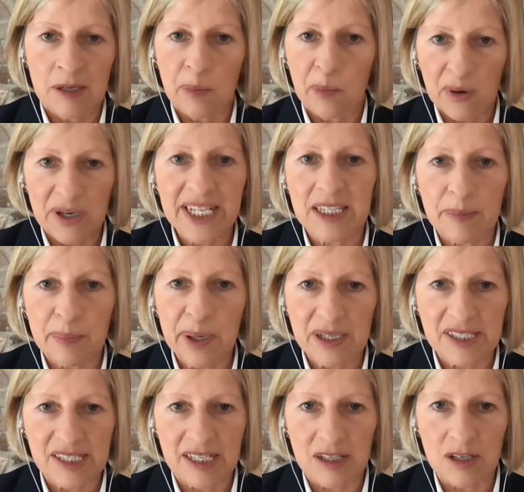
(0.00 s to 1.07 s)
What did the
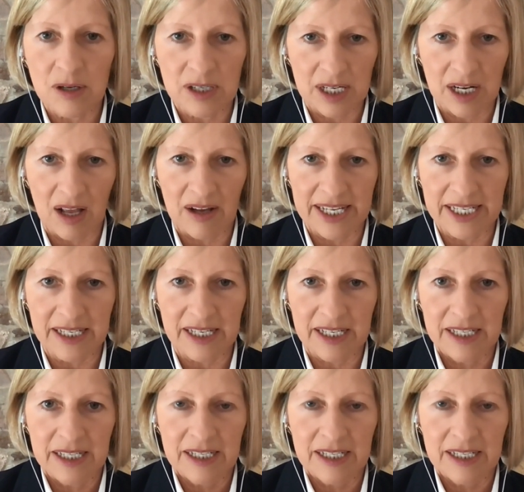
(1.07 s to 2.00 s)
person look like